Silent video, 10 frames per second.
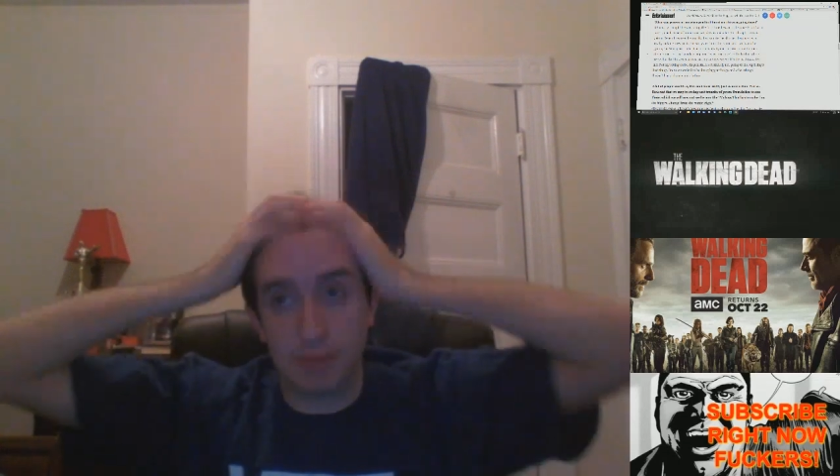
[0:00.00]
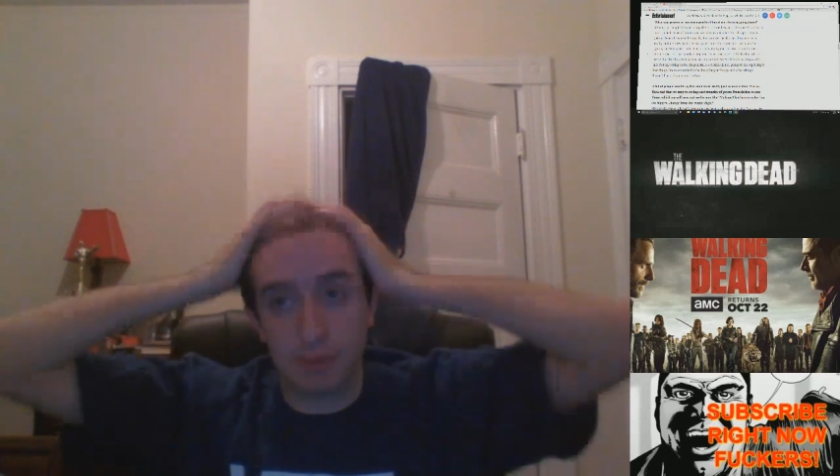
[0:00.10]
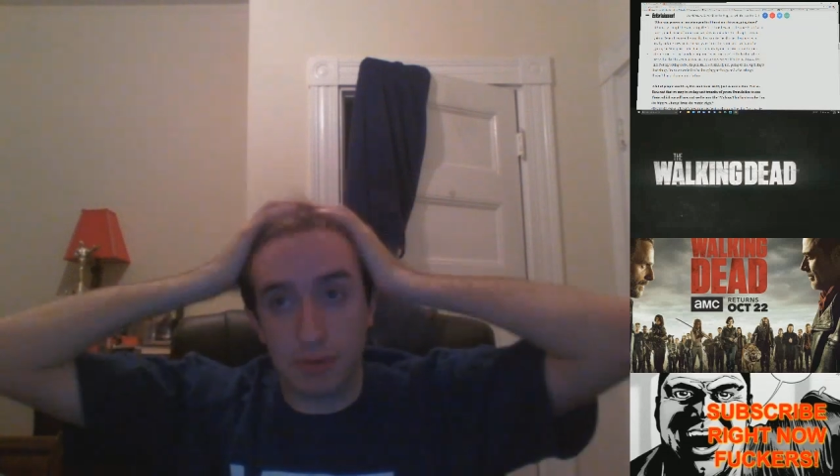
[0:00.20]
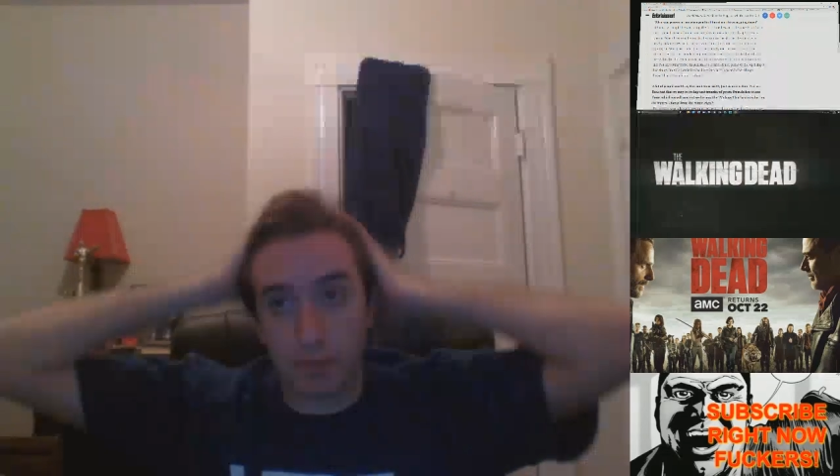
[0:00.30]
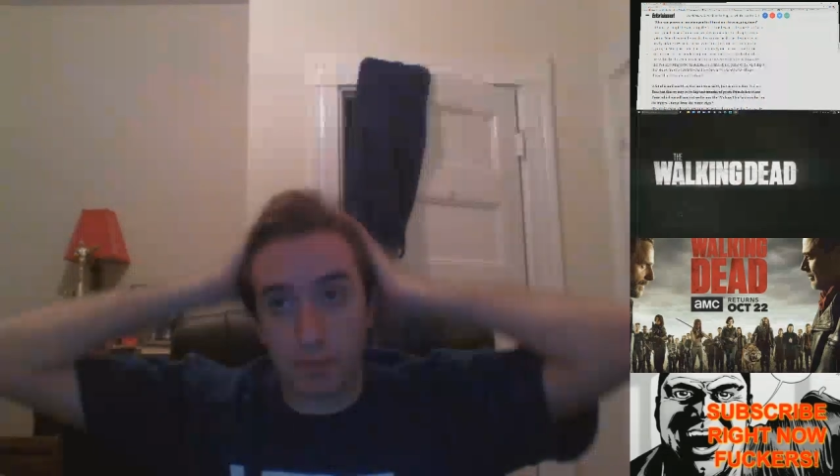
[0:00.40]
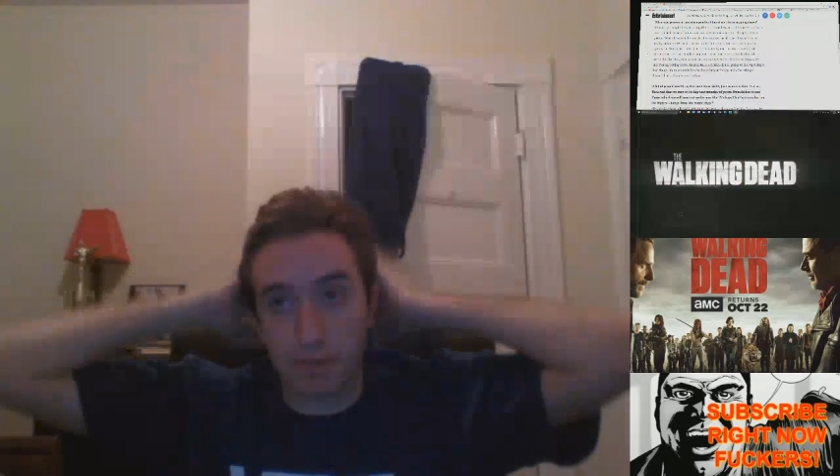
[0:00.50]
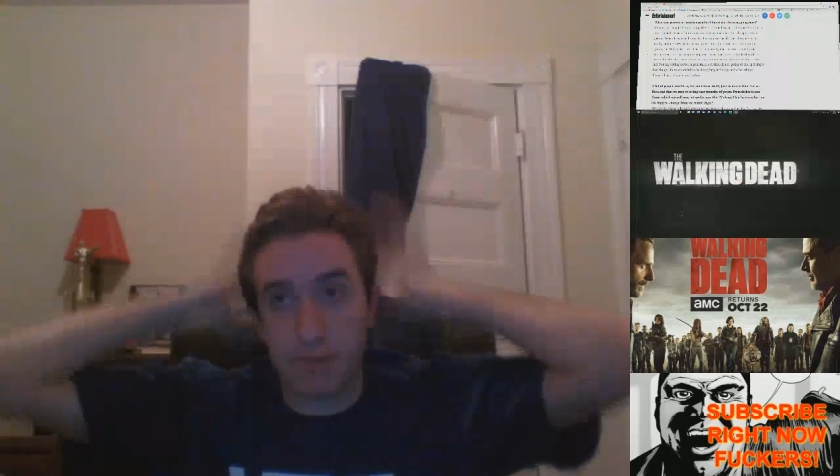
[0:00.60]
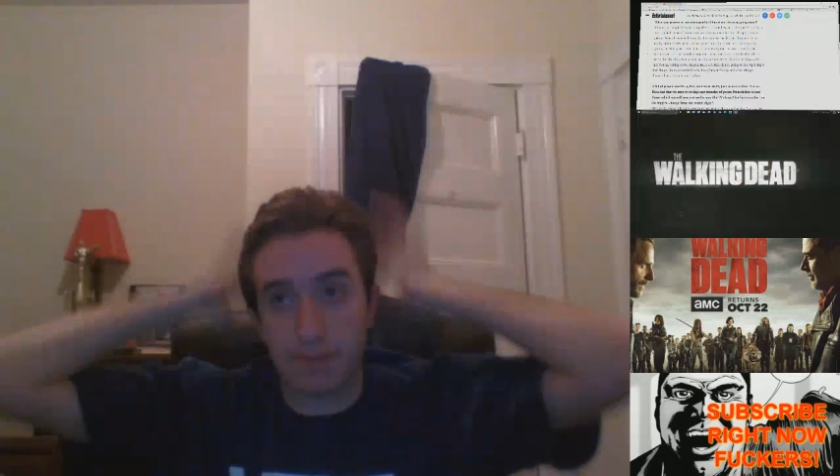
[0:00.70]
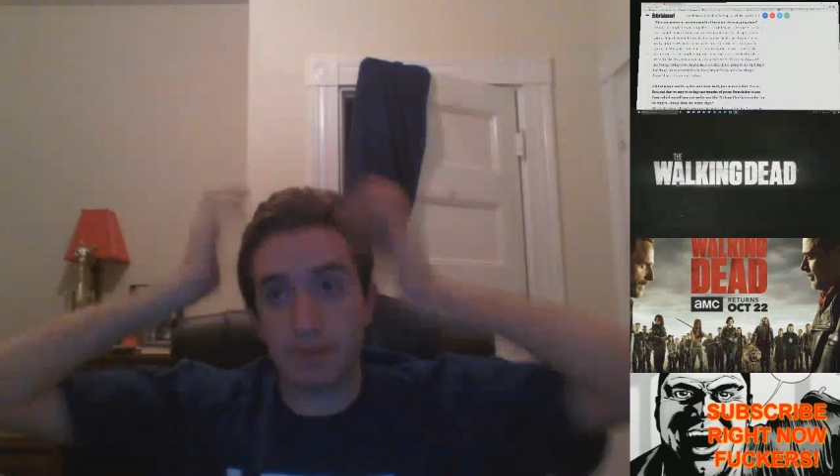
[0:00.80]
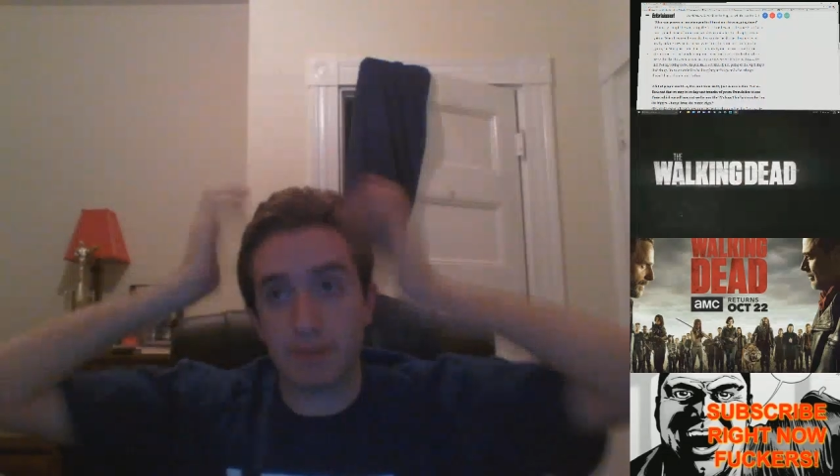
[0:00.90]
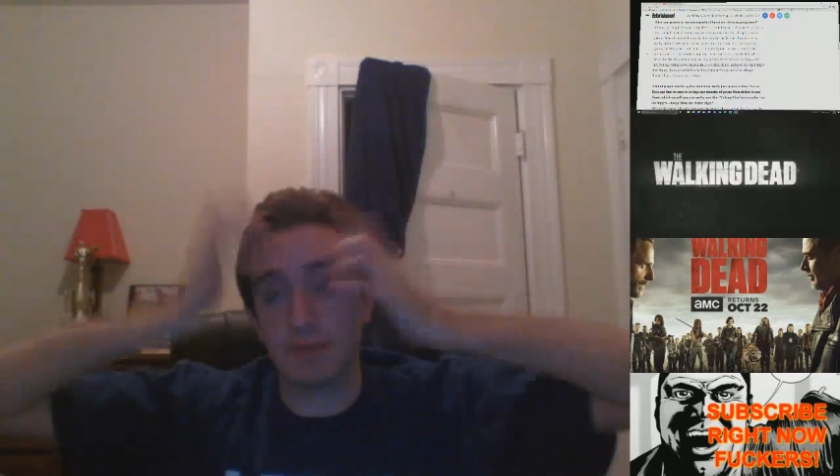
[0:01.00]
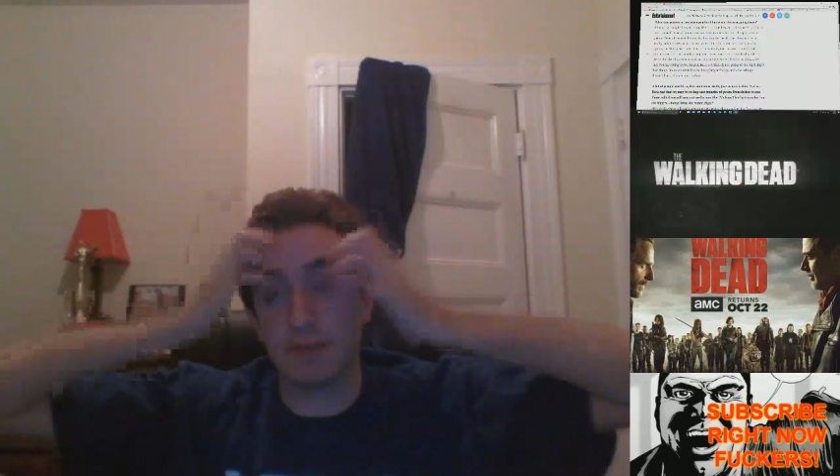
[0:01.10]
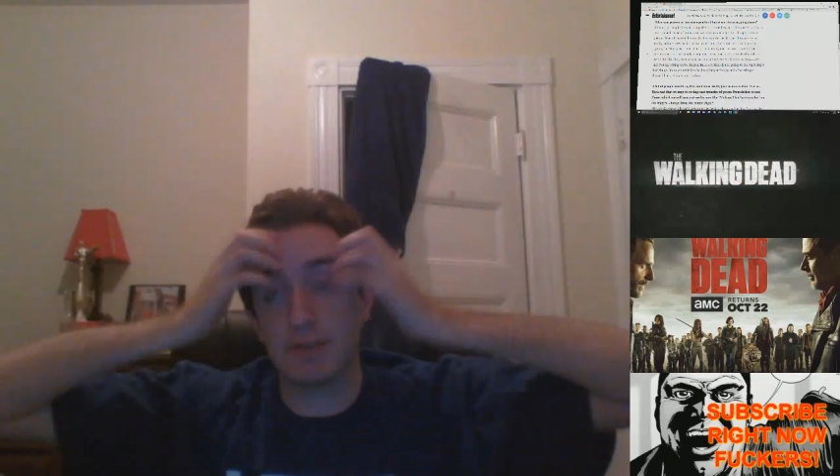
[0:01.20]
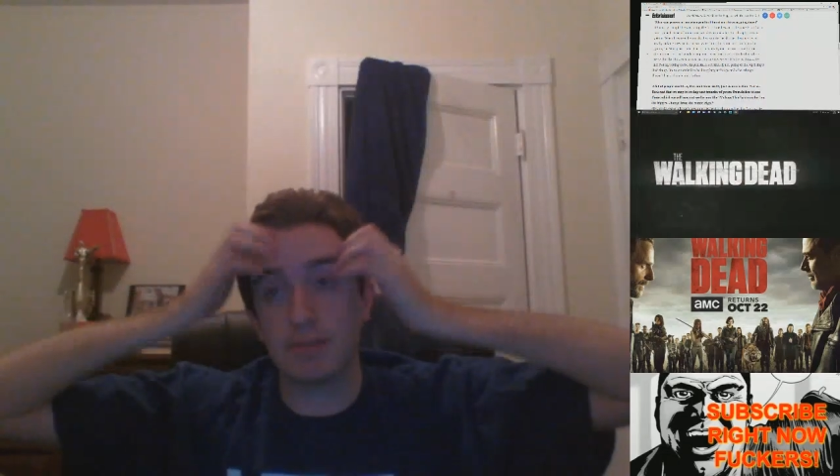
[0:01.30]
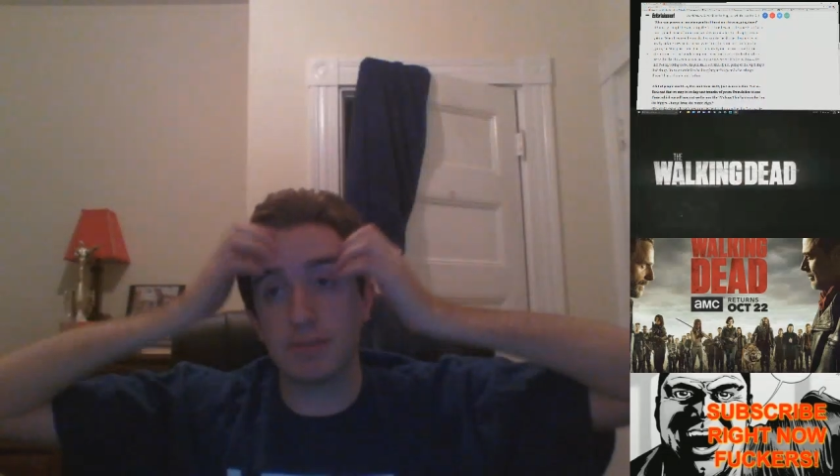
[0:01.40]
Judith would be the best decision,